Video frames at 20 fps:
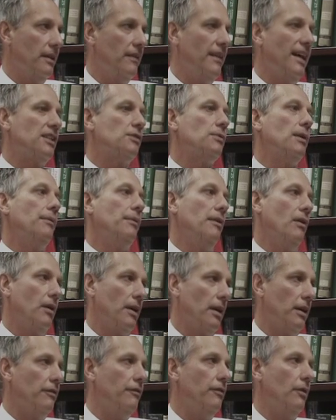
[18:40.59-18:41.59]
And that's why we all
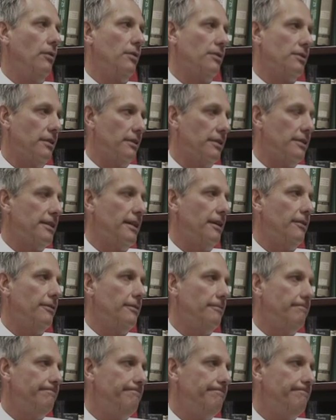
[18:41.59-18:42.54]
got to focus on the south.